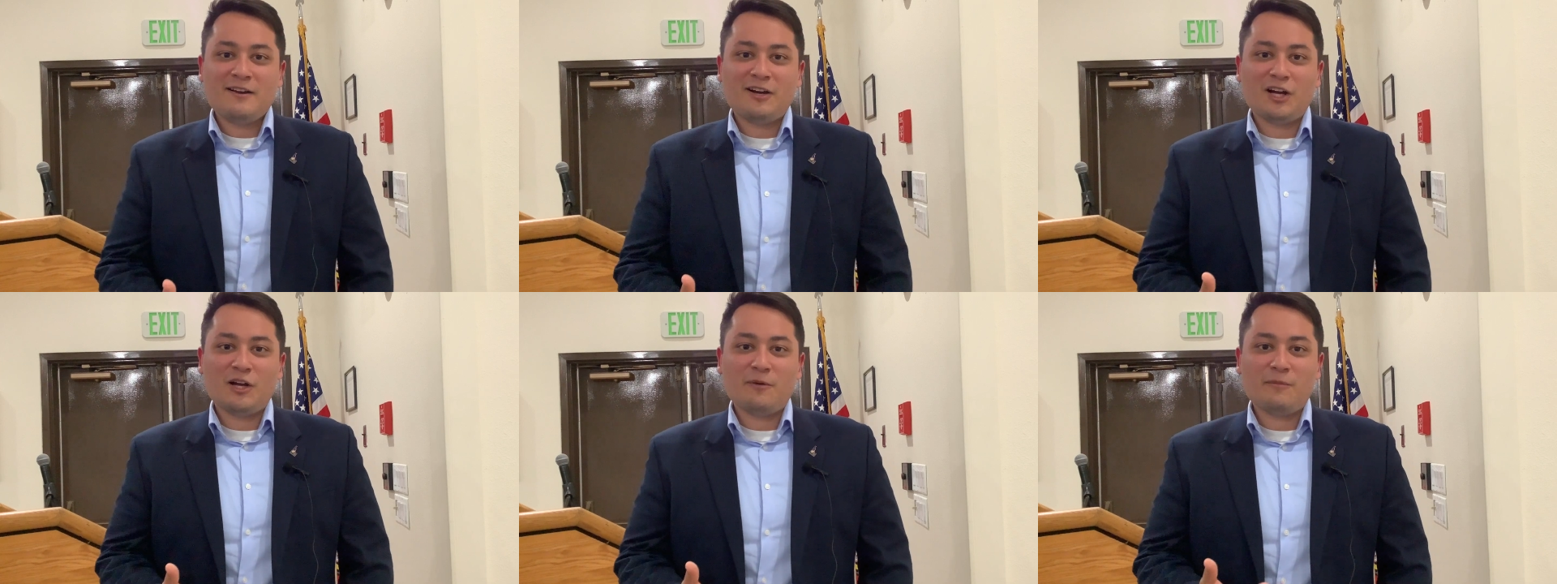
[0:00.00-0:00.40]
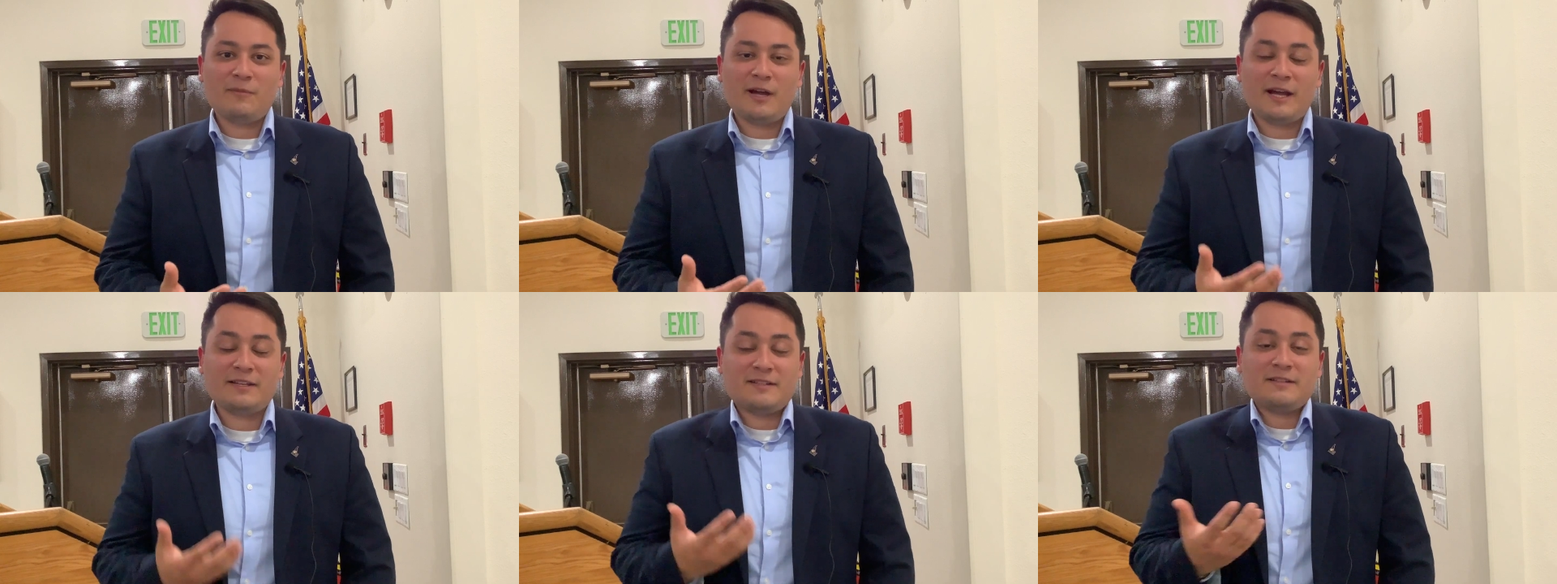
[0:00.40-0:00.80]
Um,
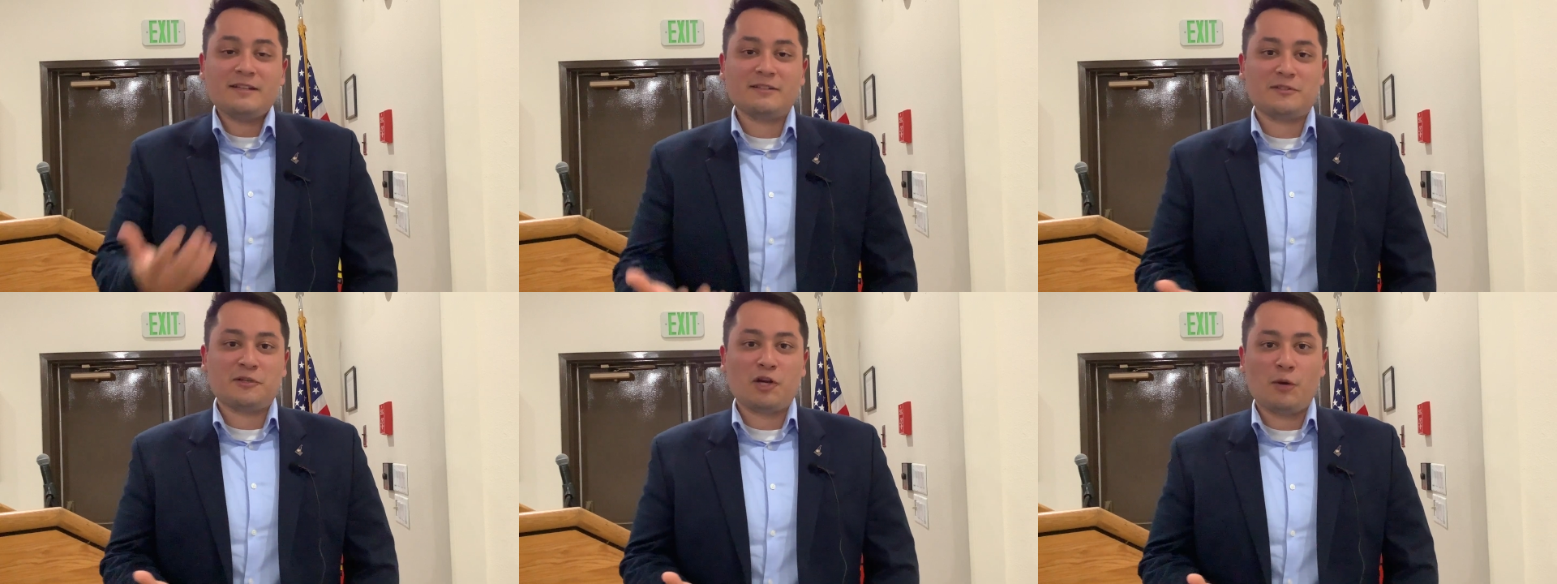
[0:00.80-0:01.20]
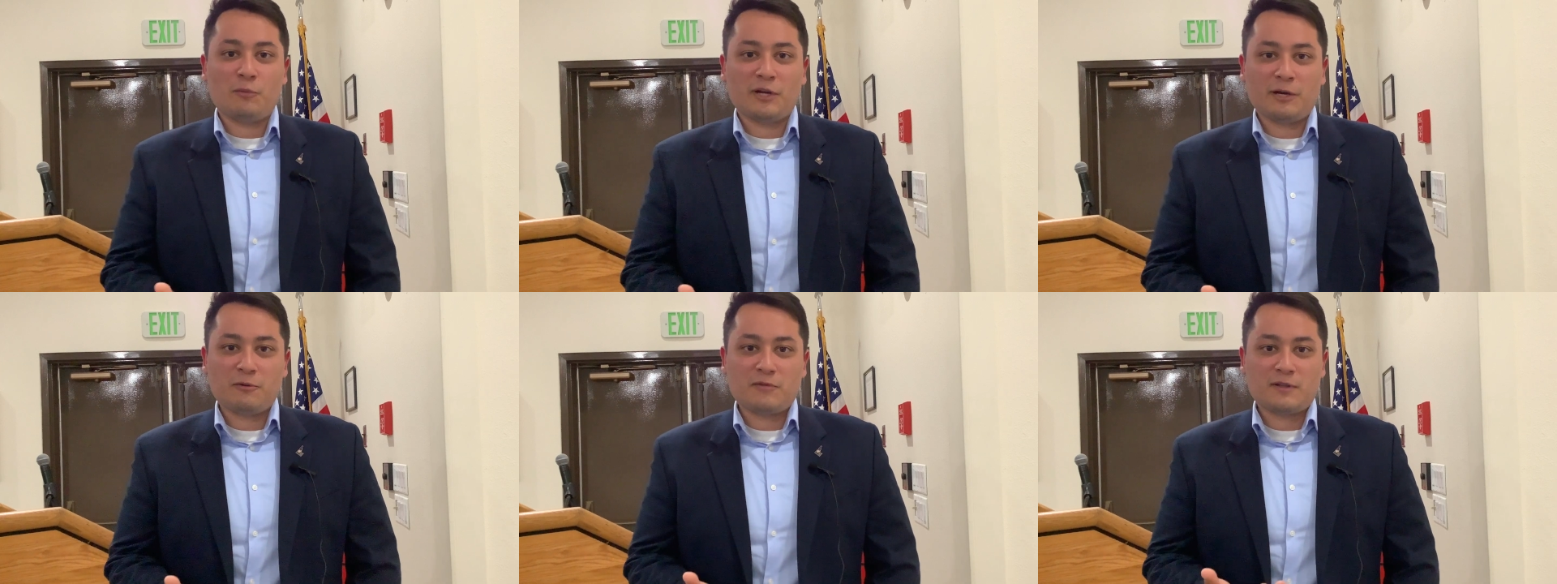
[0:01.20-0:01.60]
I didn't get to come
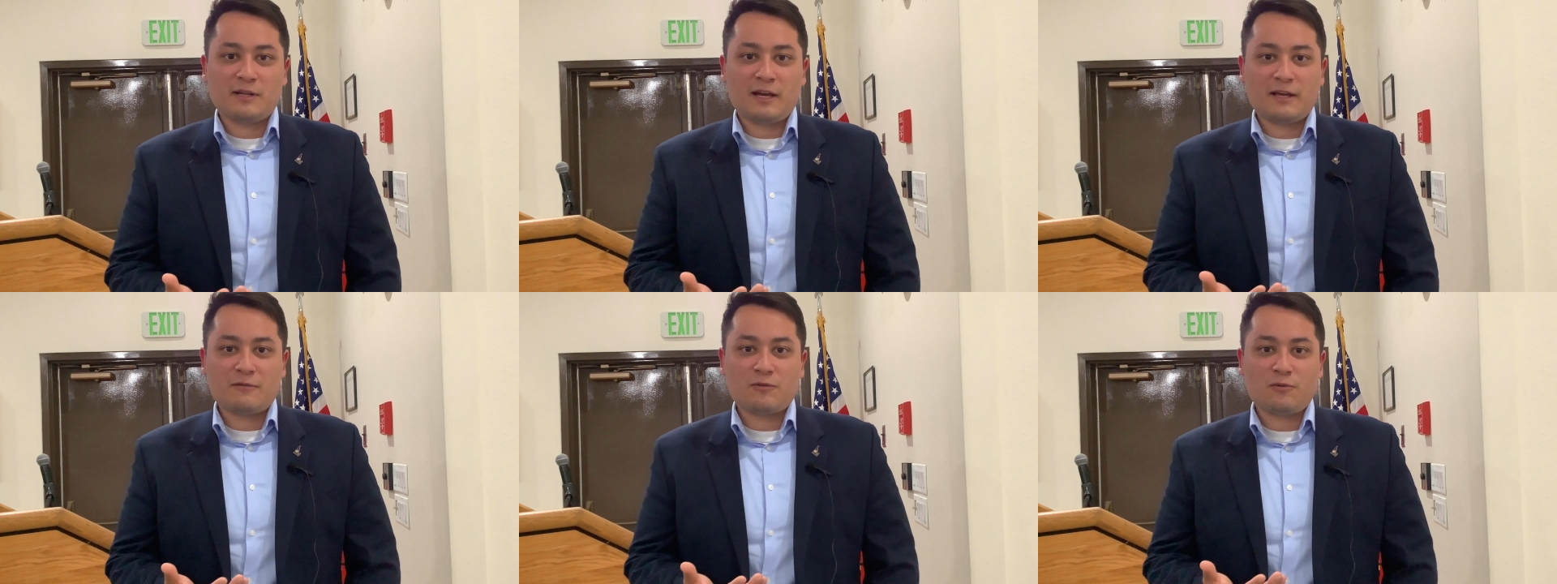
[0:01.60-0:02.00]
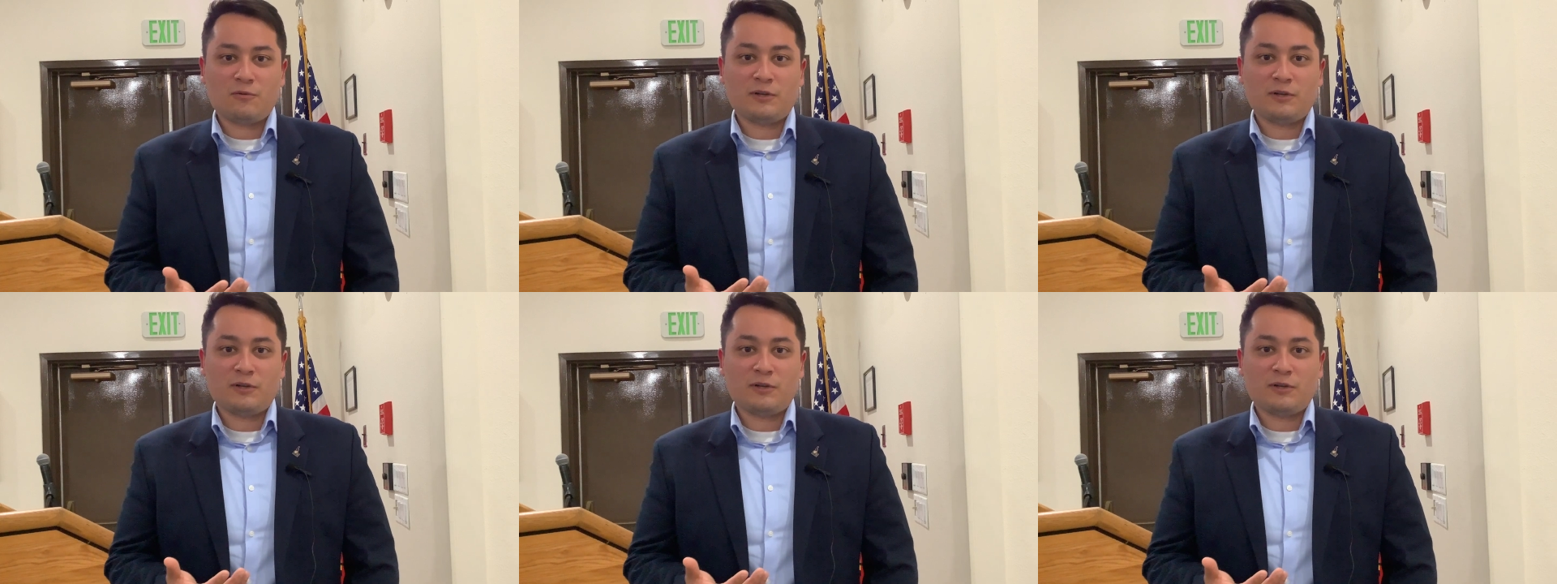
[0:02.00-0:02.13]
when I was in high school,